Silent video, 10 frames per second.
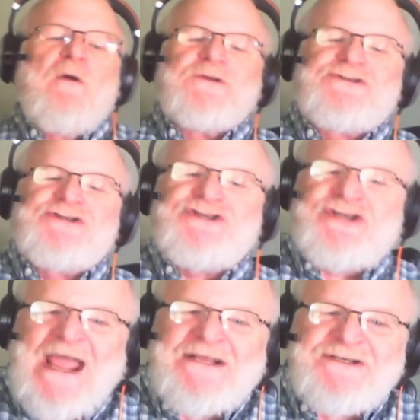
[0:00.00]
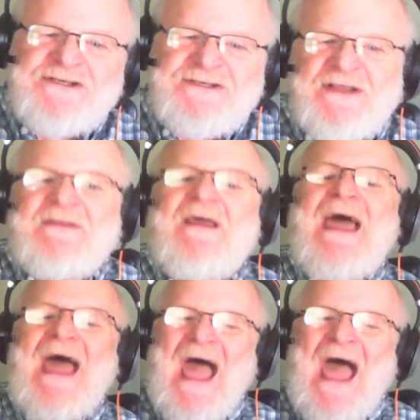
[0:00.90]
which changes it
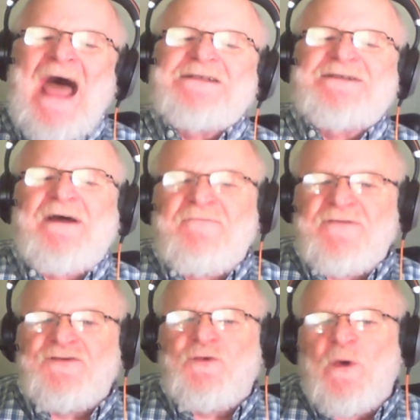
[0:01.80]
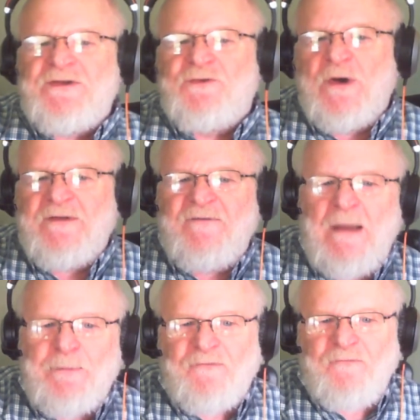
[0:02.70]
as of the
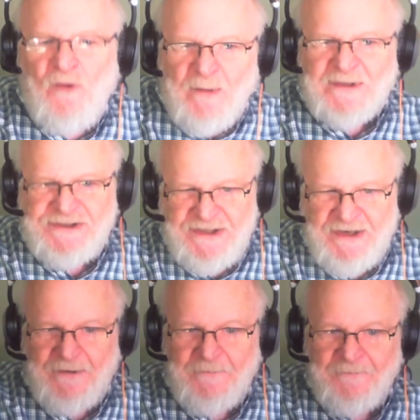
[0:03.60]
2025 performance year.